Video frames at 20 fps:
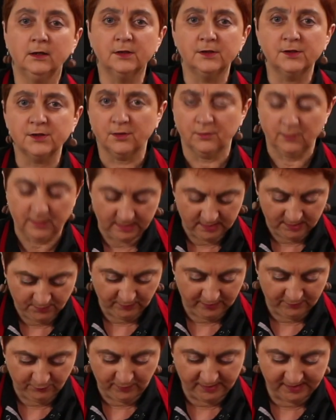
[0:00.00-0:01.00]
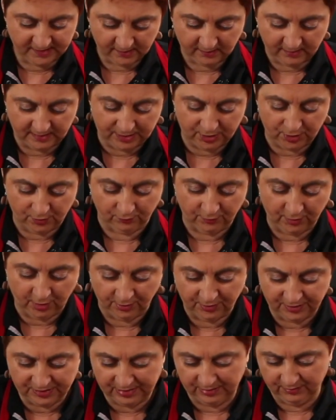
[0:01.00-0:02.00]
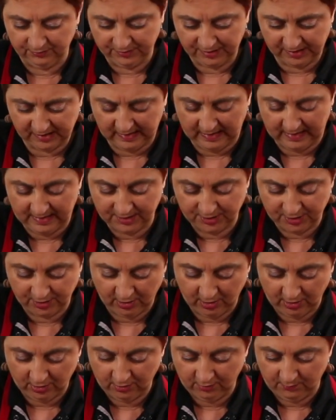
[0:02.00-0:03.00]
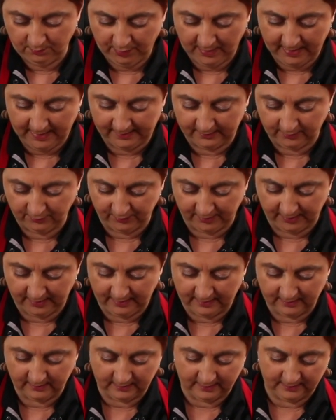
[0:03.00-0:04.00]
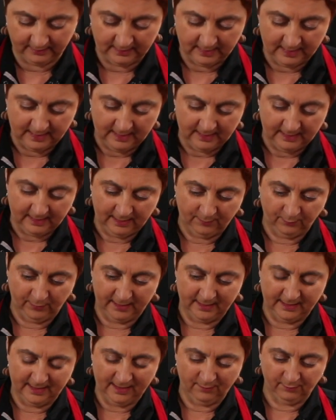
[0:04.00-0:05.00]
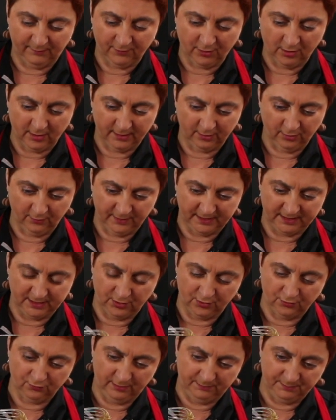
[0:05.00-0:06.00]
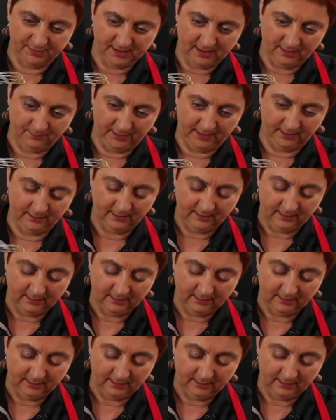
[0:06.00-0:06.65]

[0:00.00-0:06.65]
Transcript: So as we whisk this, you'll notice it'll start to go paler in colour. And when now we've kind of got these drips coming,